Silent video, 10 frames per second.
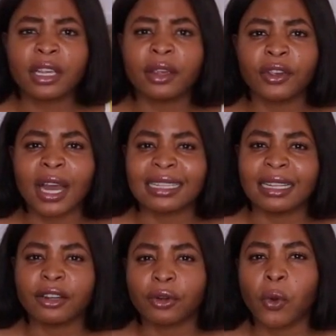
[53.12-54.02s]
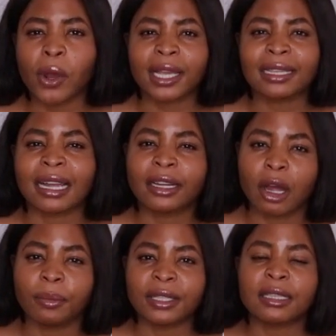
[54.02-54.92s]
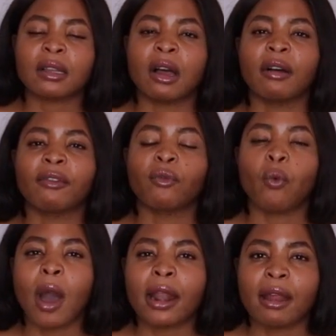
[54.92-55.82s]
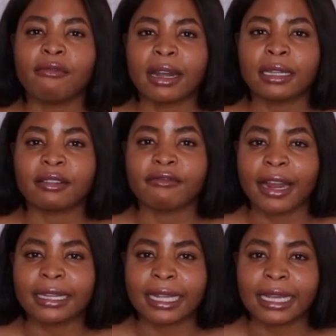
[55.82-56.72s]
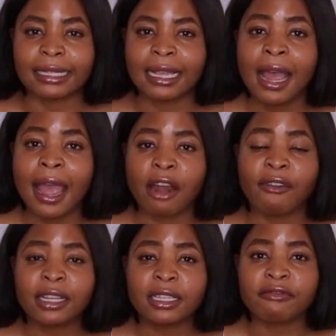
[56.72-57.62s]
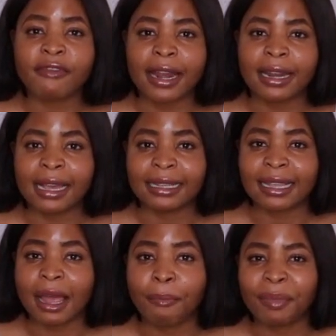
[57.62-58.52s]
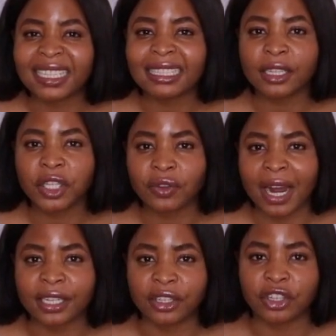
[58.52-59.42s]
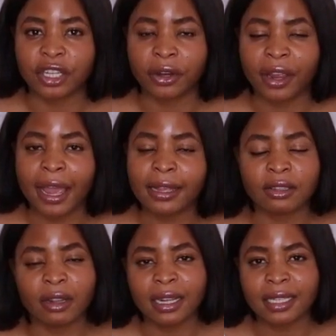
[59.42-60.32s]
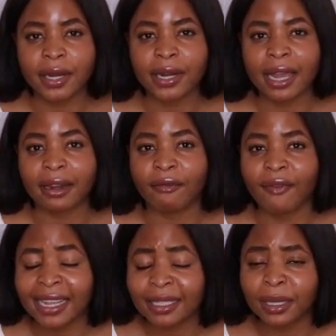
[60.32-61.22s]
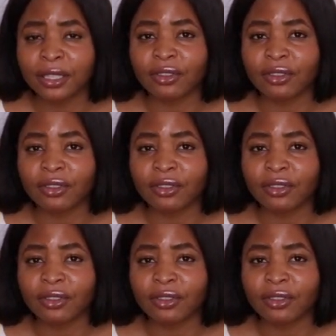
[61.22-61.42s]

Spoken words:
to give you guys a little quick synopsis of what a rent-to-rent is. A rent-to-rent is a business strategy, okay? It's not necessarily an investment